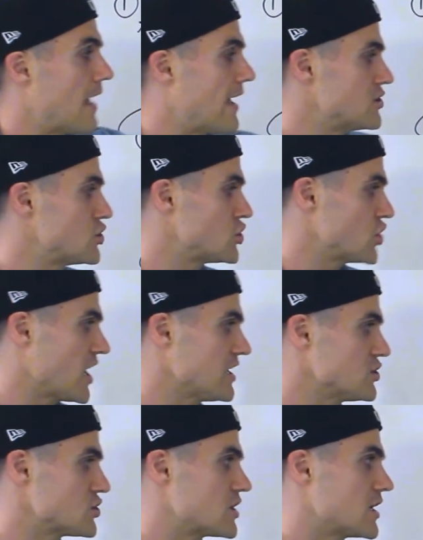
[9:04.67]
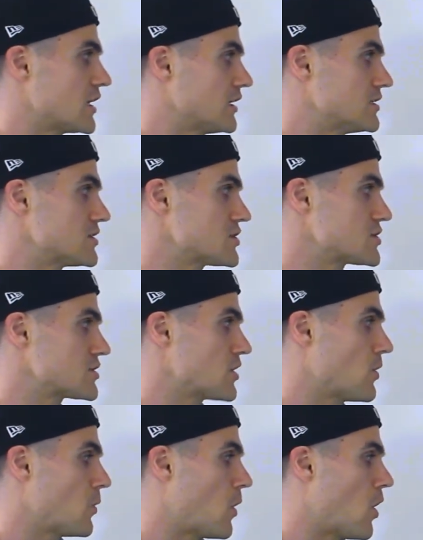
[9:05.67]
and changed it
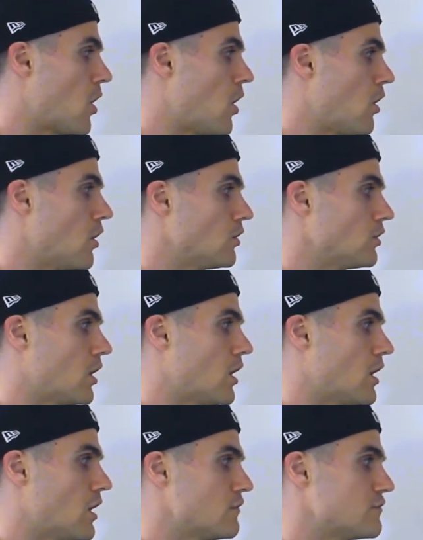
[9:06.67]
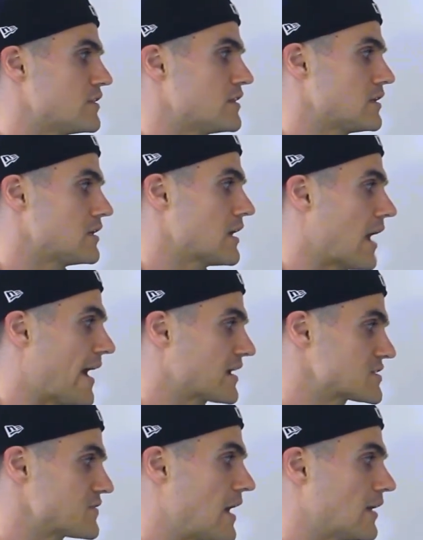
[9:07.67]
so all of the
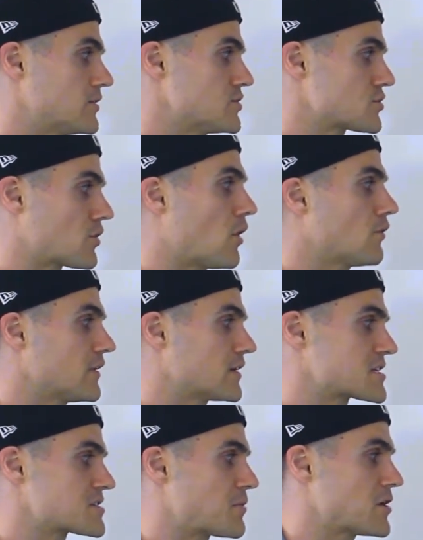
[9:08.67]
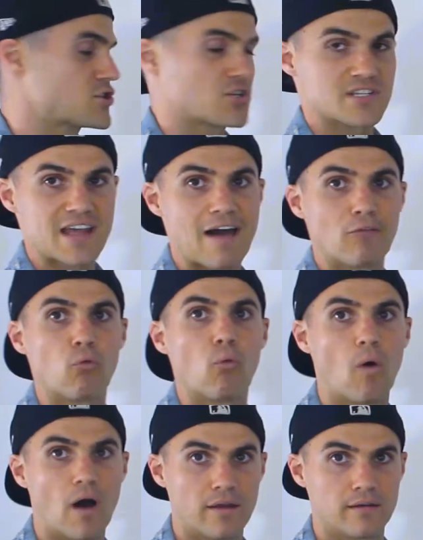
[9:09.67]
x values or all the expressions have
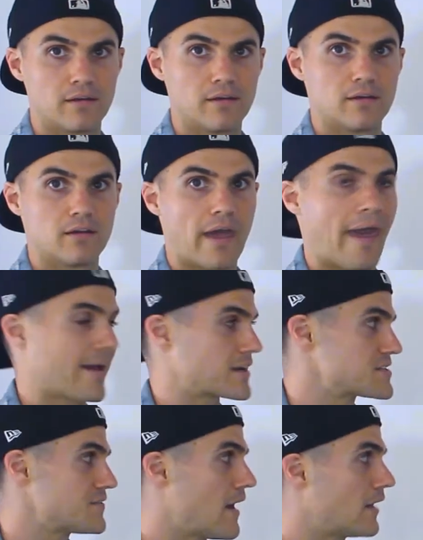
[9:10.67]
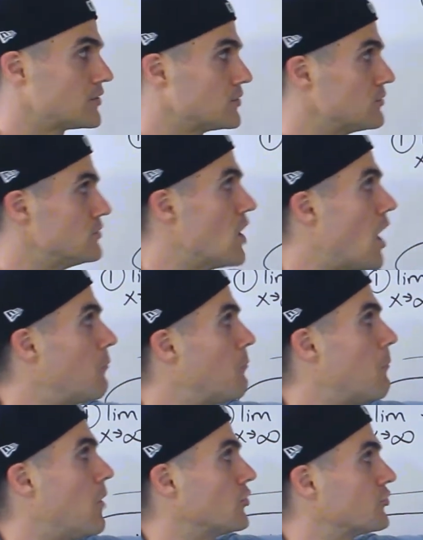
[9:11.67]
one x value, not
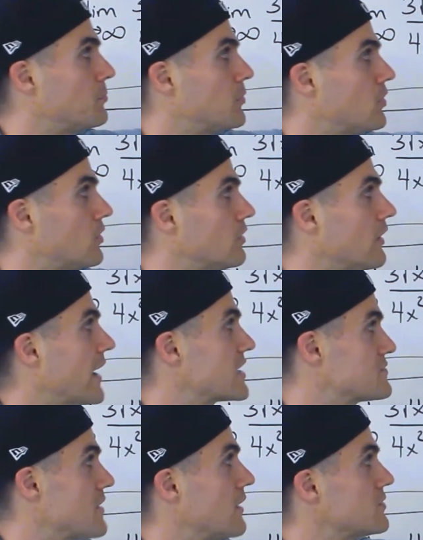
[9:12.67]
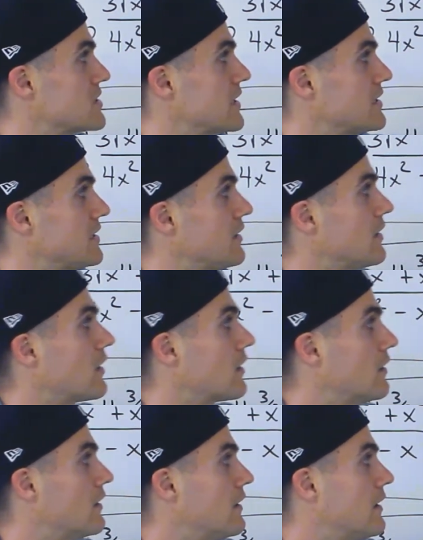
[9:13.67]
multiple x values like
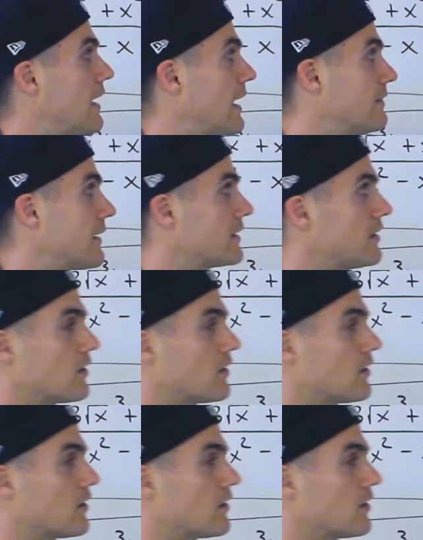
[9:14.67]
here and like